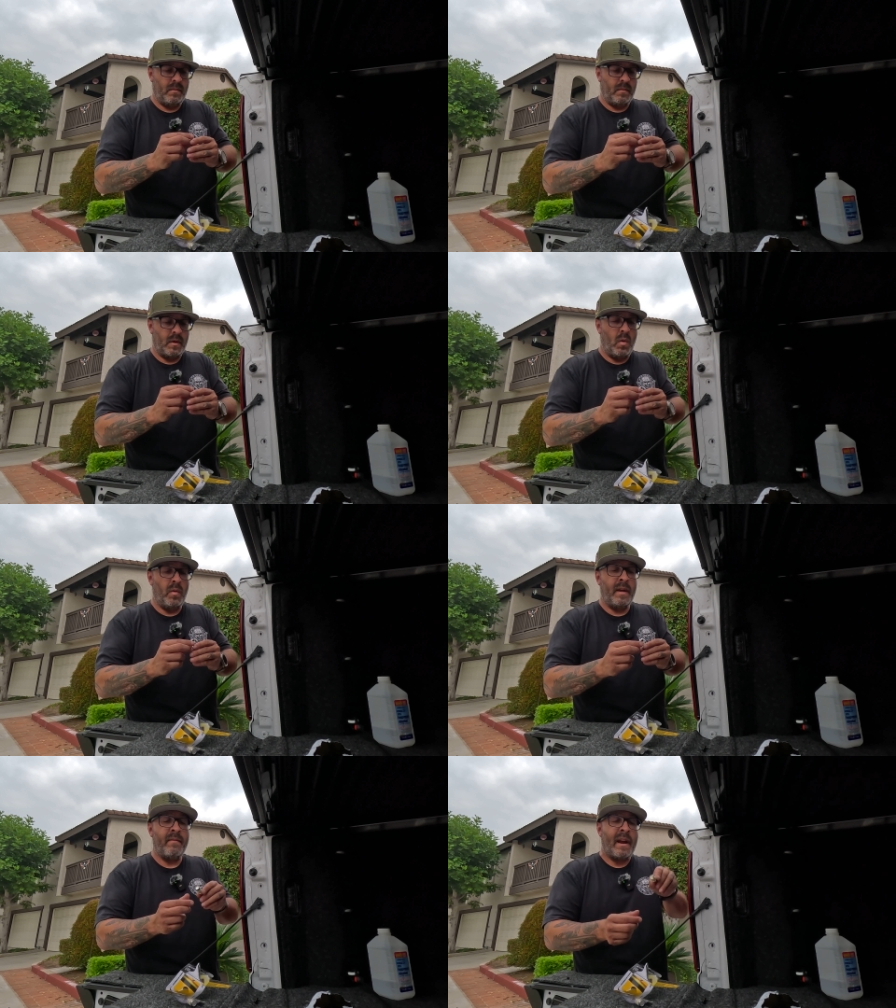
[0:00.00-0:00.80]
Oh, they
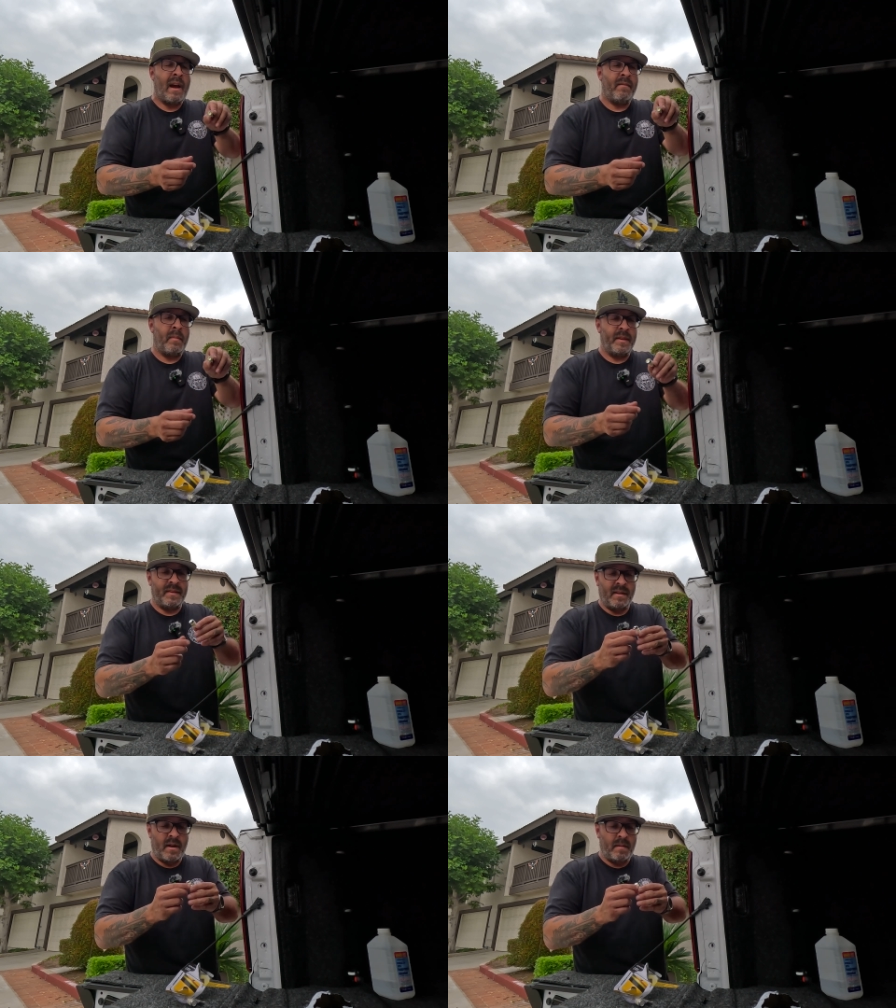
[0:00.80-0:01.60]
even have them on the
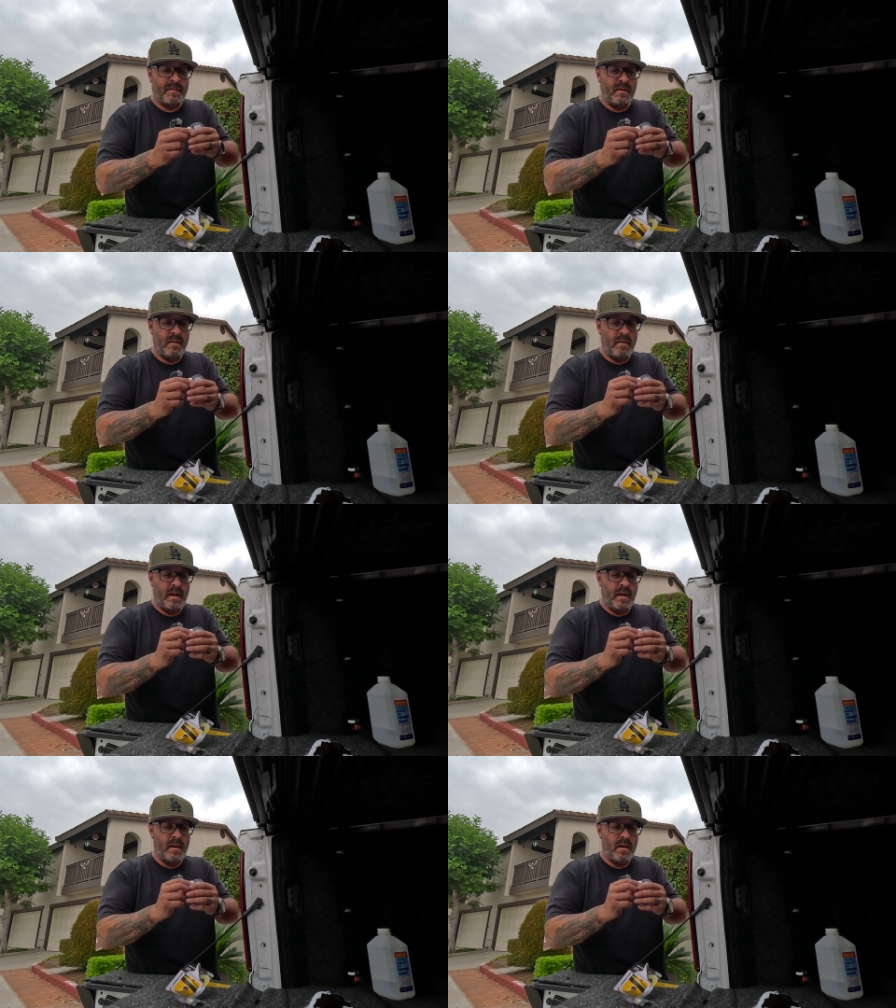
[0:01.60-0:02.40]
top too. Okay,
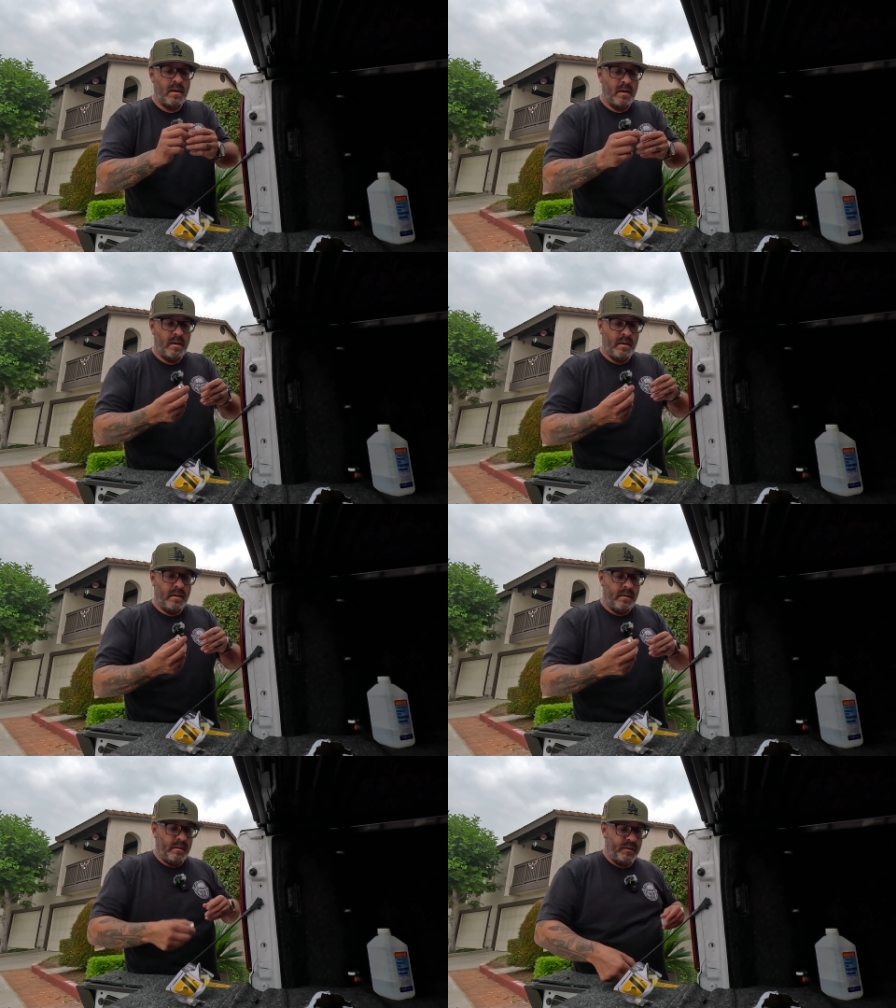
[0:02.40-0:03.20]

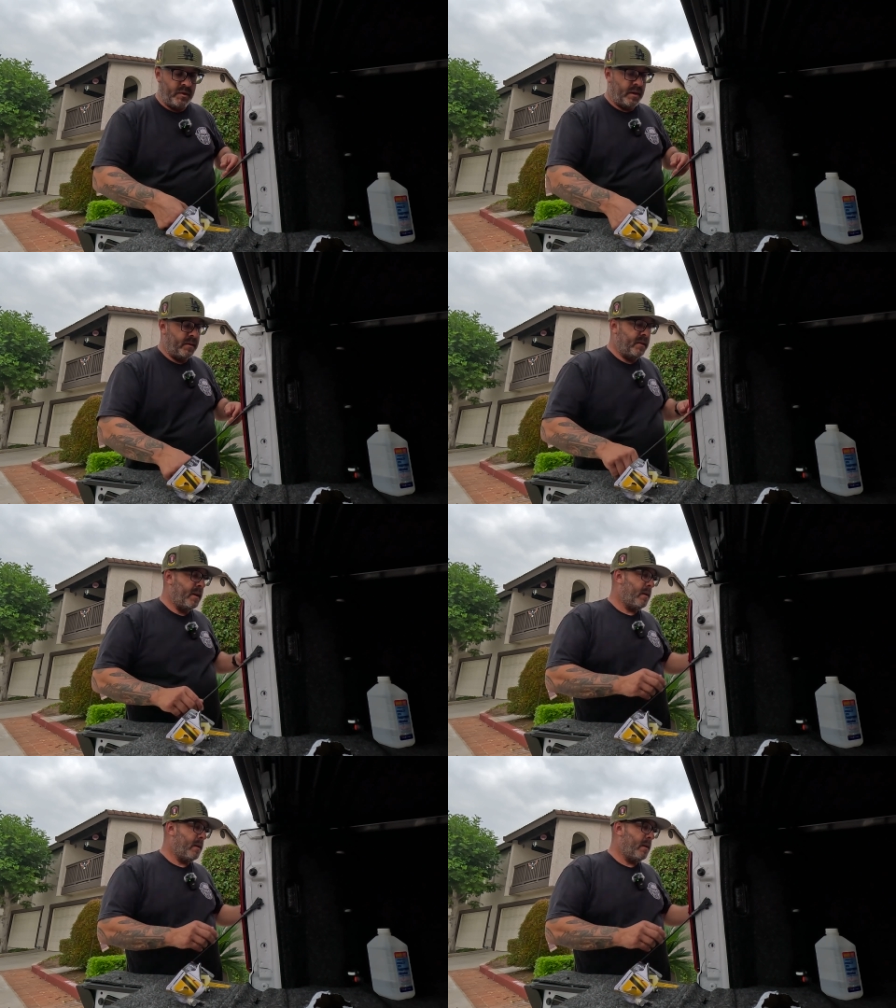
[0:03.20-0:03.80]
let's check this out.